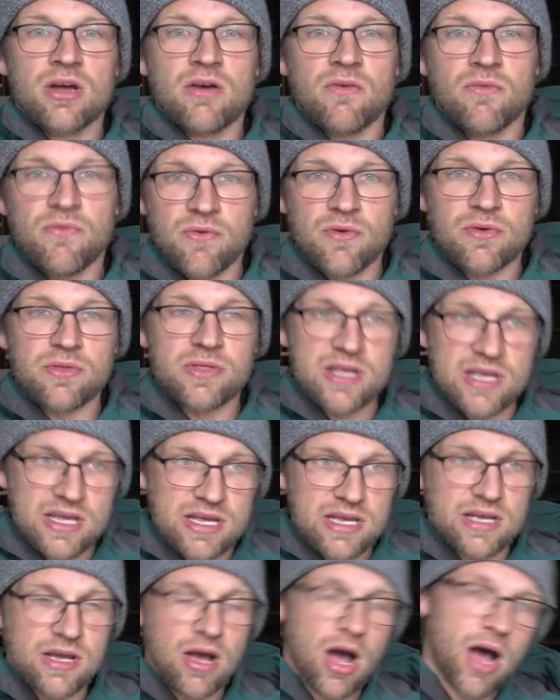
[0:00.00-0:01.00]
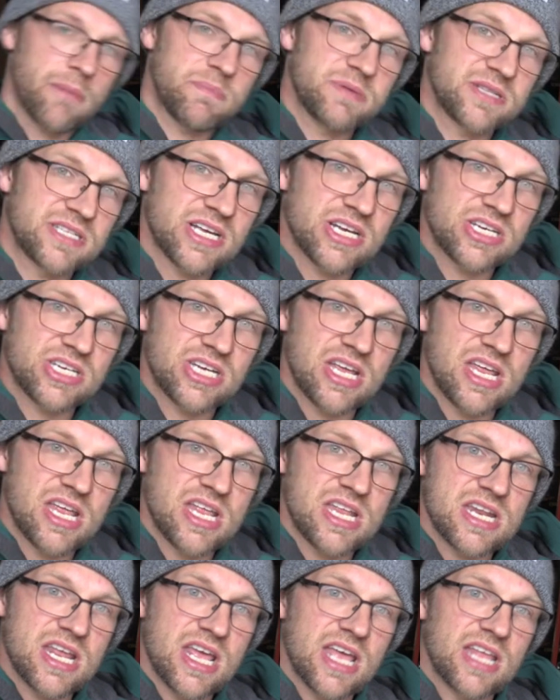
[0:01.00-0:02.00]
for the
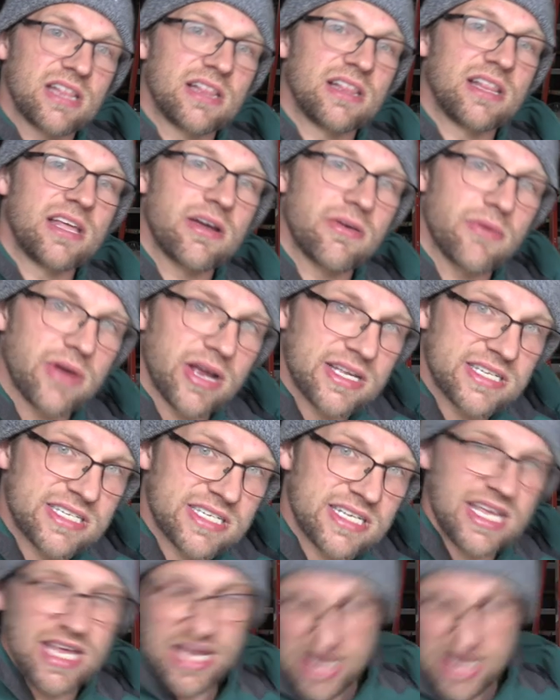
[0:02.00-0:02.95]
composition and lyrics